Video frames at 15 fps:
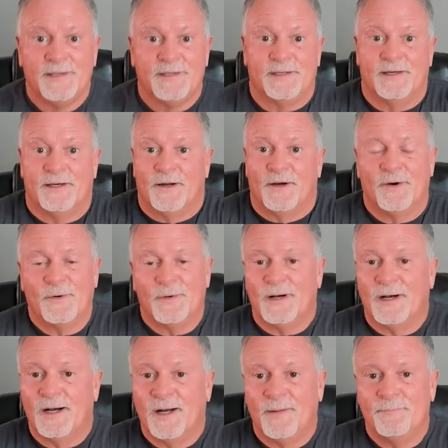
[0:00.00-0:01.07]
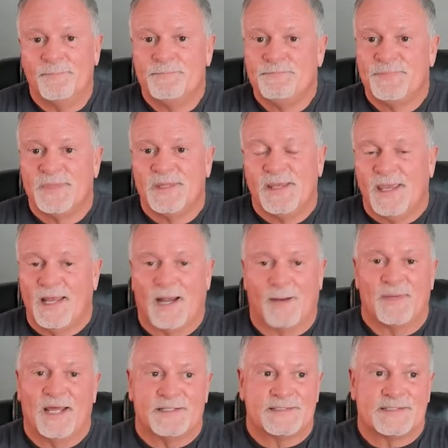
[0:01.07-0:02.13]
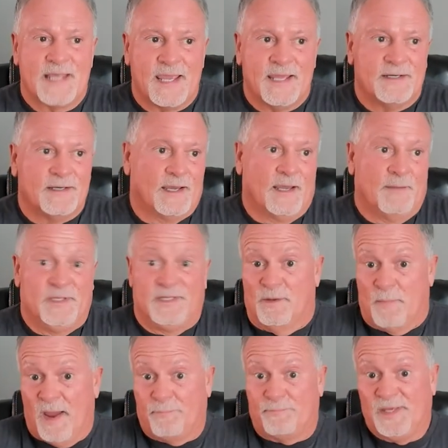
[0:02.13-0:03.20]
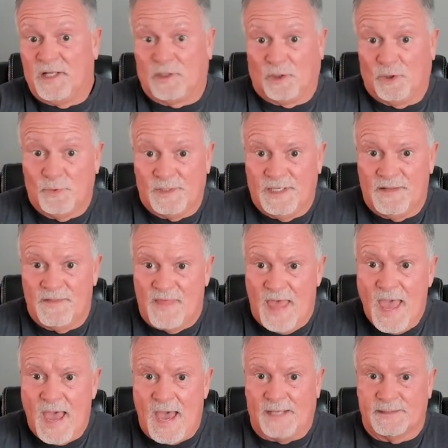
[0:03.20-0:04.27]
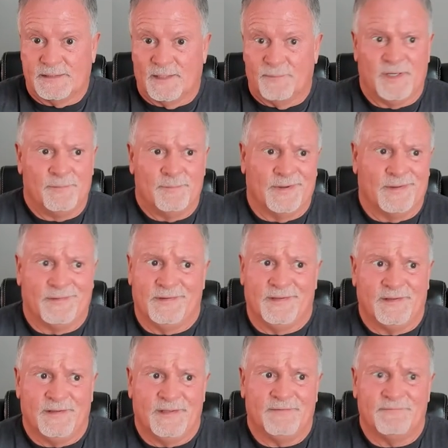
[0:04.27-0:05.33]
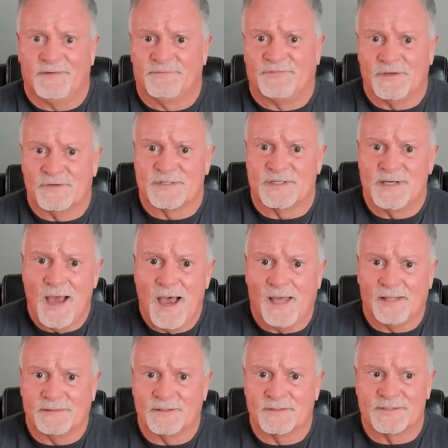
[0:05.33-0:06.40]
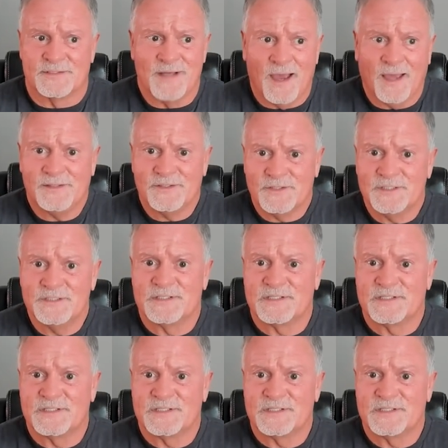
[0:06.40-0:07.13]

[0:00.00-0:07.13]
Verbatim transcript: you know. Um, and I'm not saying, I mean, there might be gluten in that. I mean, but even if there's not, there's not good